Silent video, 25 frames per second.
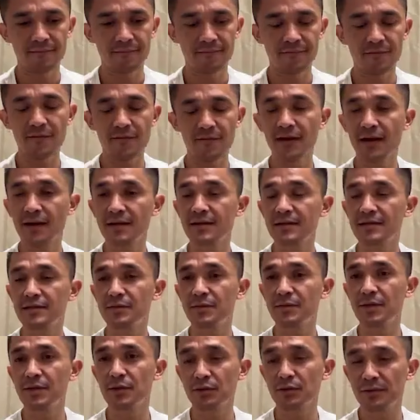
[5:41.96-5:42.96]
So yeah, I did
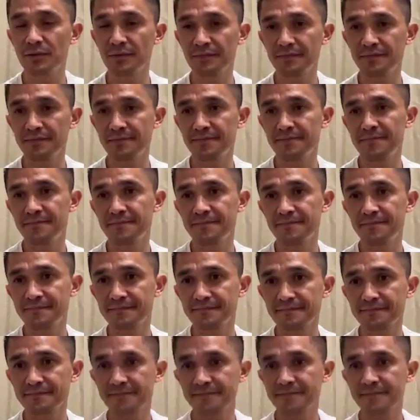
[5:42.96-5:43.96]
speak to him.
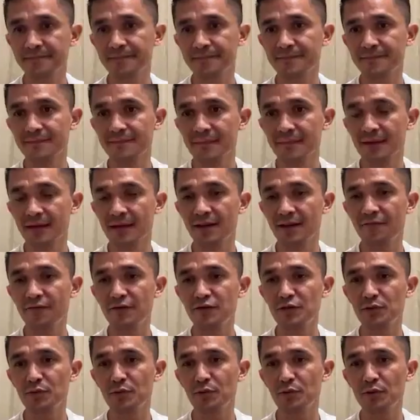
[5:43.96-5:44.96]
And I
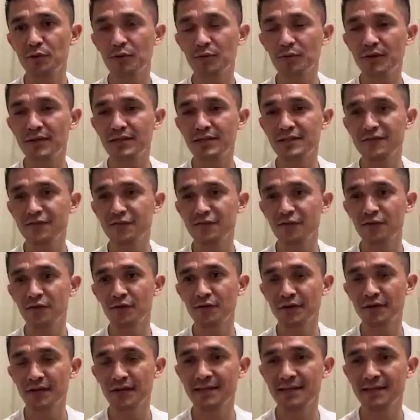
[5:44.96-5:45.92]
wish him all the best for